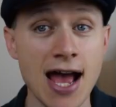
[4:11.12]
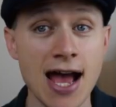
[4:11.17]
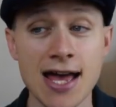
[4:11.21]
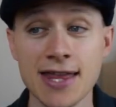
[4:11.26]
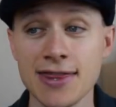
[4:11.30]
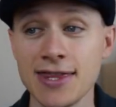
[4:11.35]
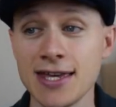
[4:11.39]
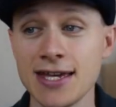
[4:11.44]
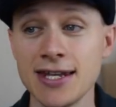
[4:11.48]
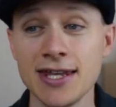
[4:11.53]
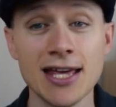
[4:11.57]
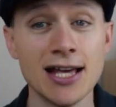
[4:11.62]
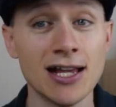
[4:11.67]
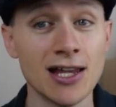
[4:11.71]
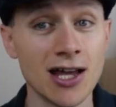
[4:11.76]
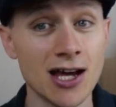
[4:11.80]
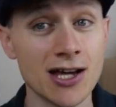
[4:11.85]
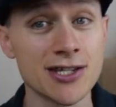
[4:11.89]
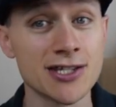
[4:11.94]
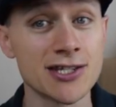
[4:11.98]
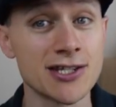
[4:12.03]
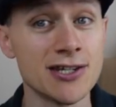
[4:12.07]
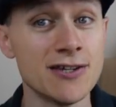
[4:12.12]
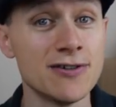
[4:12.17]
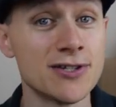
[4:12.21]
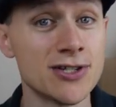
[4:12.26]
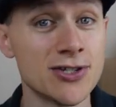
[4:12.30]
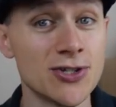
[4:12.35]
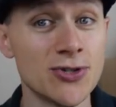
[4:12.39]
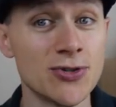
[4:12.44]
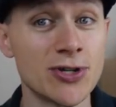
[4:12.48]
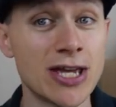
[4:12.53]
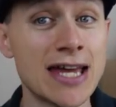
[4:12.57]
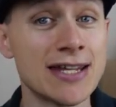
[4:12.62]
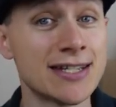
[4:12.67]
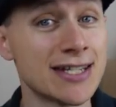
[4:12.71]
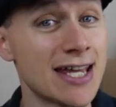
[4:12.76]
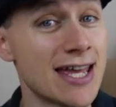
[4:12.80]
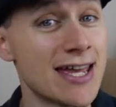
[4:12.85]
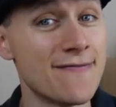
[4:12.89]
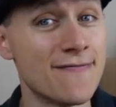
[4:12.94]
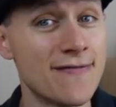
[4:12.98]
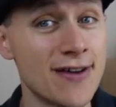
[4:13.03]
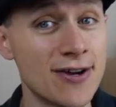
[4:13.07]
And then they'll ask you to get
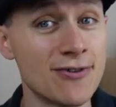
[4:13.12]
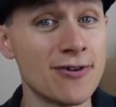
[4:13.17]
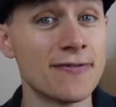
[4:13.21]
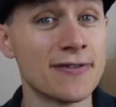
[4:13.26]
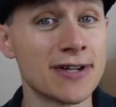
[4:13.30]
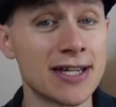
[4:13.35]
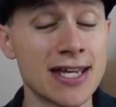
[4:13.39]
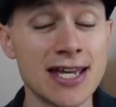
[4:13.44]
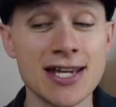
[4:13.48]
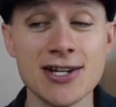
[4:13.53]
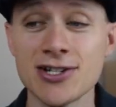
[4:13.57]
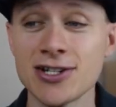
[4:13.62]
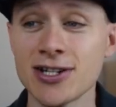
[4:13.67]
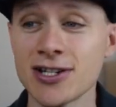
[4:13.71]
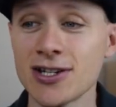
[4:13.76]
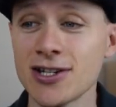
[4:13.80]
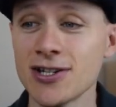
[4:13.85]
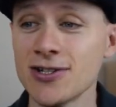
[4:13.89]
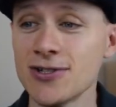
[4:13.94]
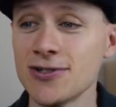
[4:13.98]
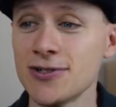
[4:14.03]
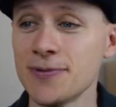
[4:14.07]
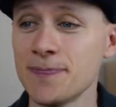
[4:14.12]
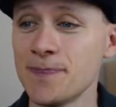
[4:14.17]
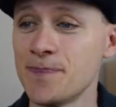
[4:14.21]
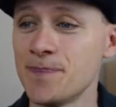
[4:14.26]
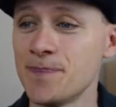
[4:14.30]
a verification code.